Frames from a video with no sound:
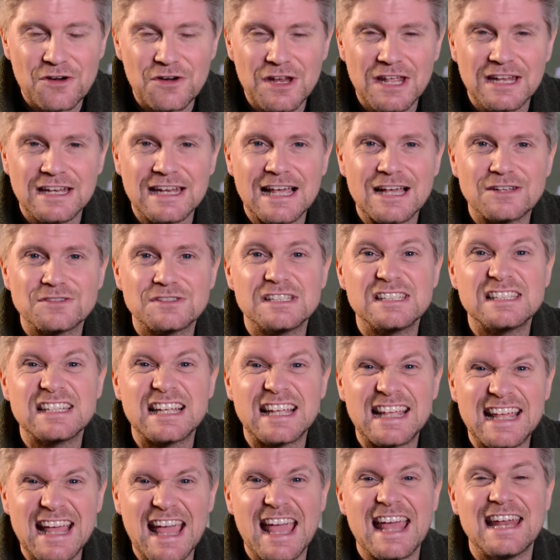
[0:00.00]
announces
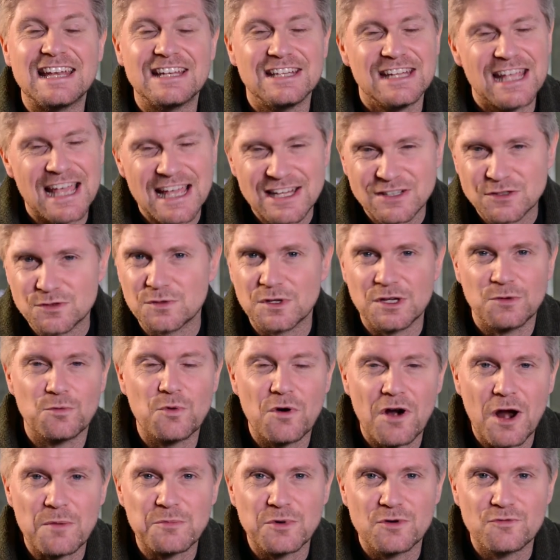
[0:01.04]
again, yes,
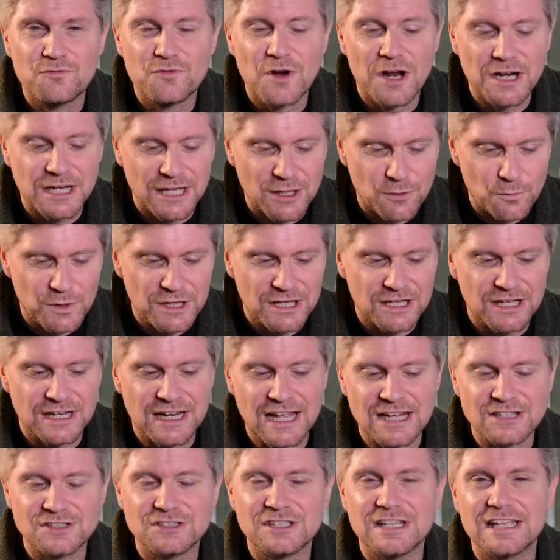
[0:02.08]
we're up and running. We can
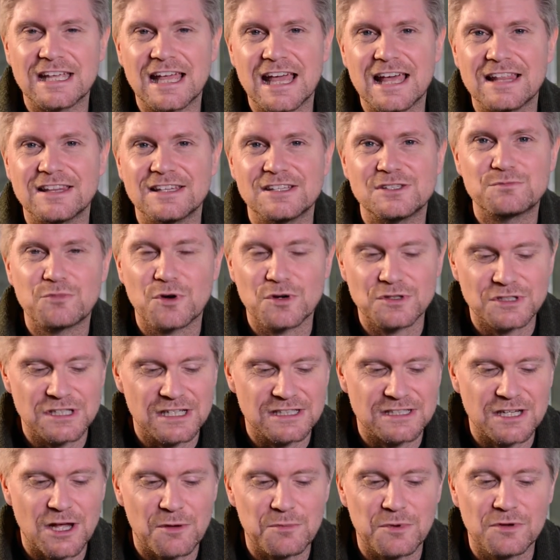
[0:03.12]
actually get this
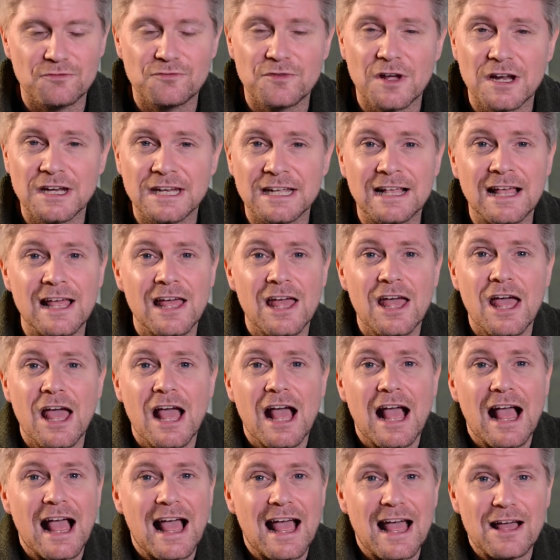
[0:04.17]
project up and running.
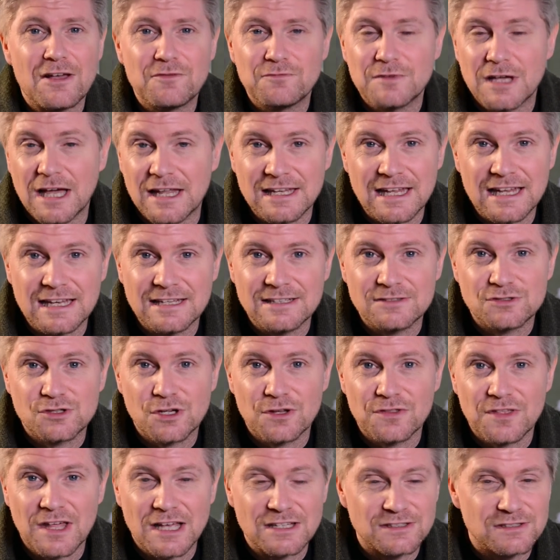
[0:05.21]
And then
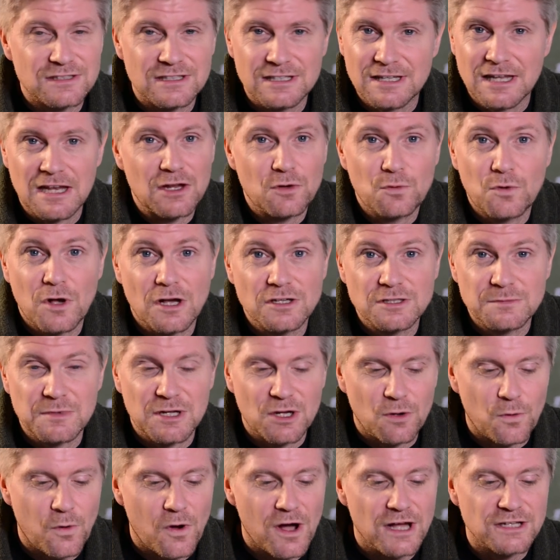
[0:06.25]
then it goes a
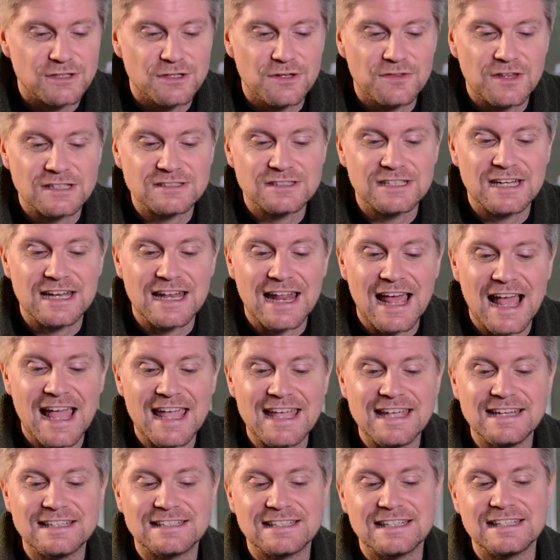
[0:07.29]
bit quiet.
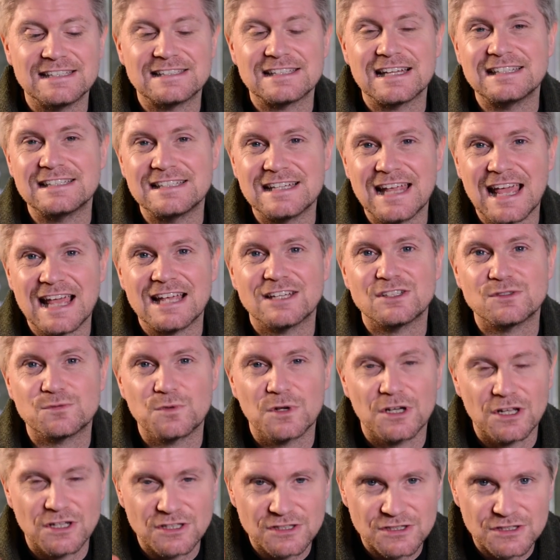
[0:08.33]
2008, he says, yes,
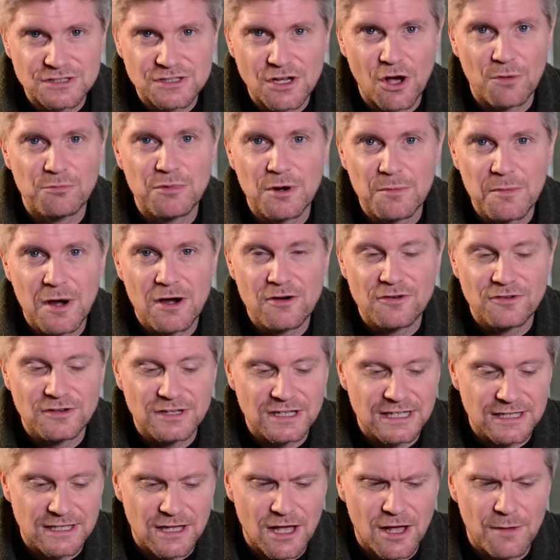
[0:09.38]
we're going to start
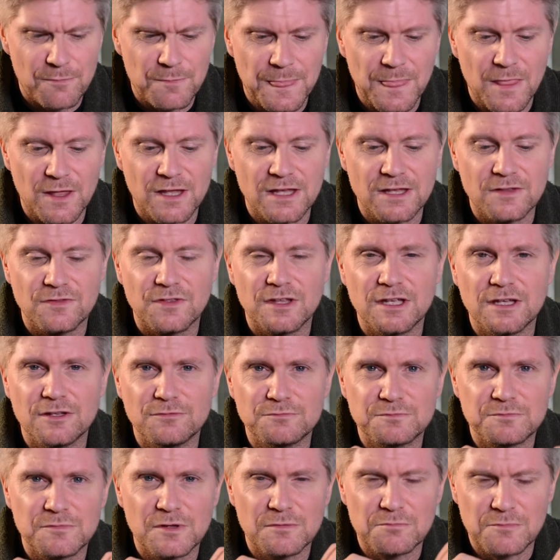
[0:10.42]
primarily
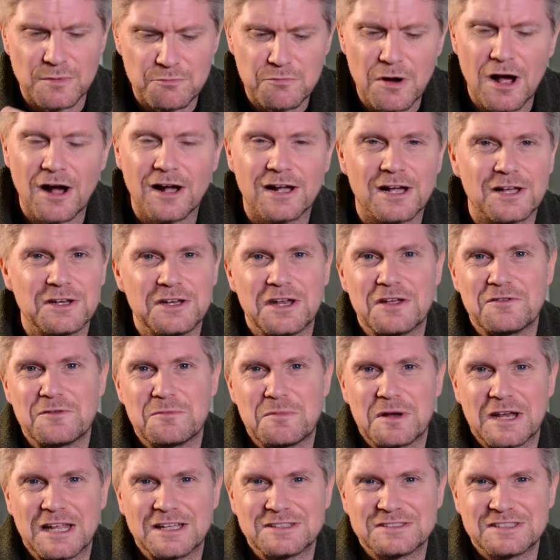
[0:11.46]
I can never
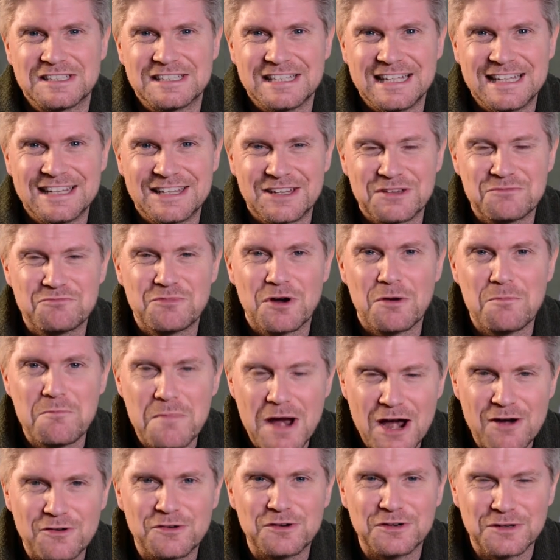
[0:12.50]
pronounce this either.
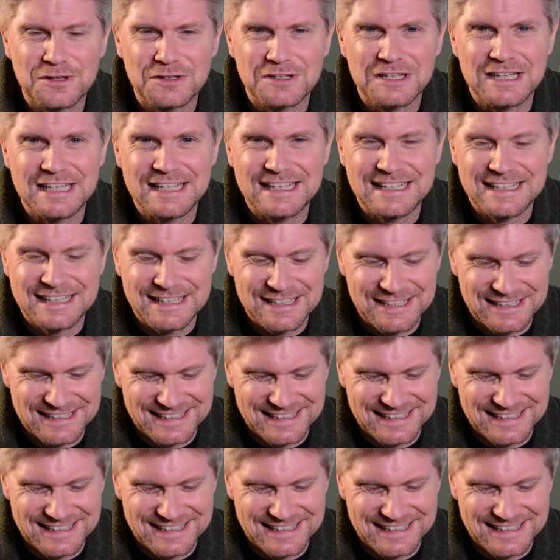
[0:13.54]
Primarily,